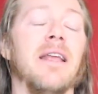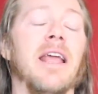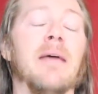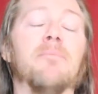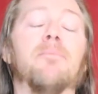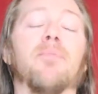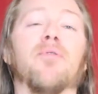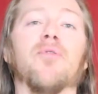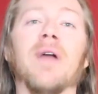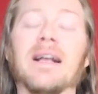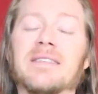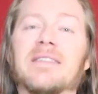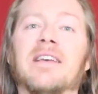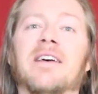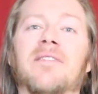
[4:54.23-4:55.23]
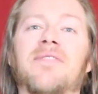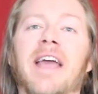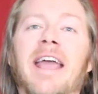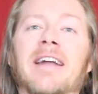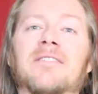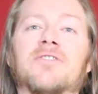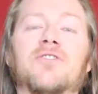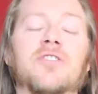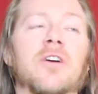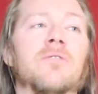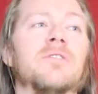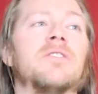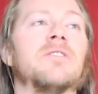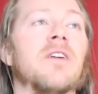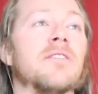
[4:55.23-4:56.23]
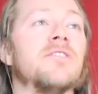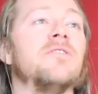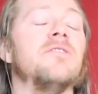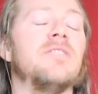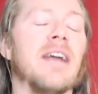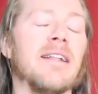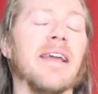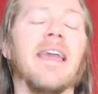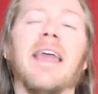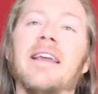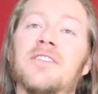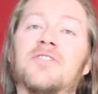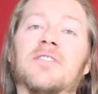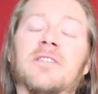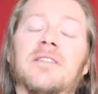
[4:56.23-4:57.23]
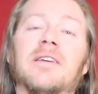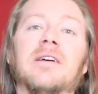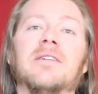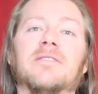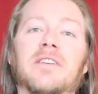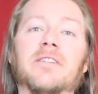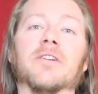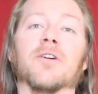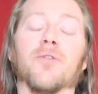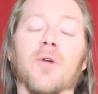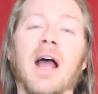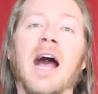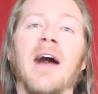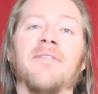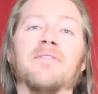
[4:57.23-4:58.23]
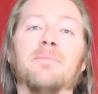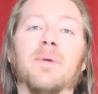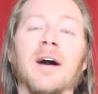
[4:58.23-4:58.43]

impressive and shows such dedication to your craft.